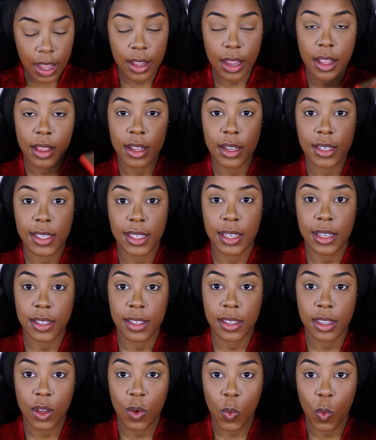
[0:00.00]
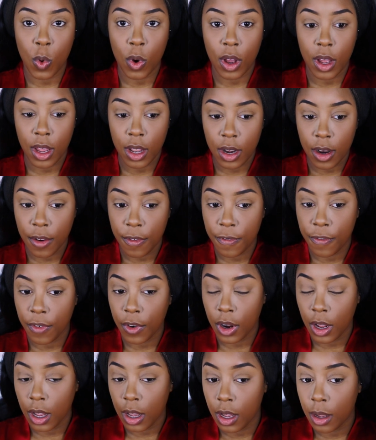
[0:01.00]
And then this is the one
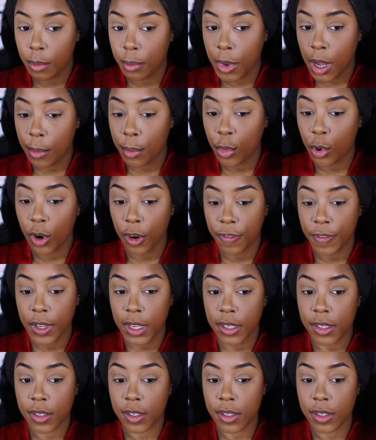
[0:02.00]
from Morphe.